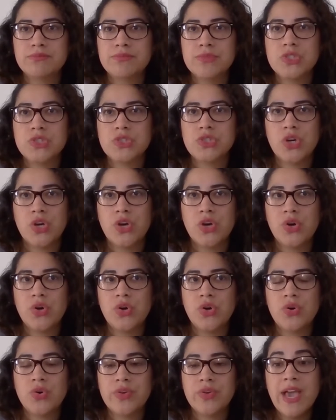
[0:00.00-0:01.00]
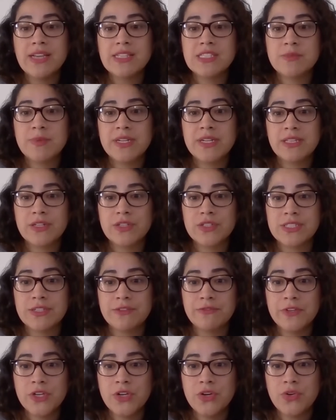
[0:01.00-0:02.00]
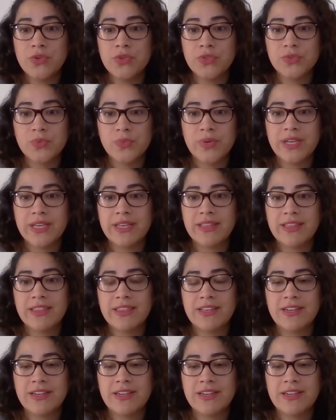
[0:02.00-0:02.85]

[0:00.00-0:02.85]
So yeah, it's been a little difficult with,